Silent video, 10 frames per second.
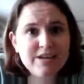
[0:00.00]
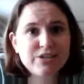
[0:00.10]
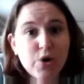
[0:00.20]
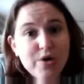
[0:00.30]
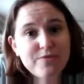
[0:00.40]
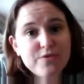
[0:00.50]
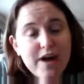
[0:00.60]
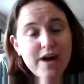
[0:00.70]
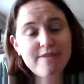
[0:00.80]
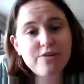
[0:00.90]
So if you've
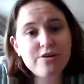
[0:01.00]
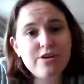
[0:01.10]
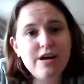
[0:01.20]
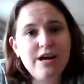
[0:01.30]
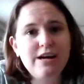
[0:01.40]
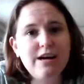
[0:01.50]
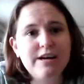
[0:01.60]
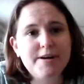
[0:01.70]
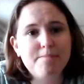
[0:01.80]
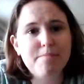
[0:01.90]

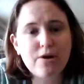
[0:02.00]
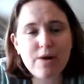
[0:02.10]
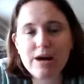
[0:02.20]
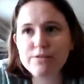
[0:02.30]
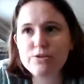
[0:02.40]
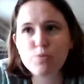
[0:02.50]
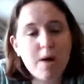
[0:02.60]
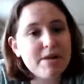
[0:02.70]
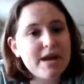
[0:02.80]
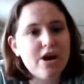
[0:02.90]
ever been around
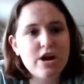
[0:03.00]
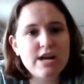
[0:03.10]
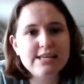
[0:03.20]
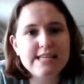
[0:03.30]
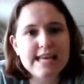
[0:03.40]
swampy areas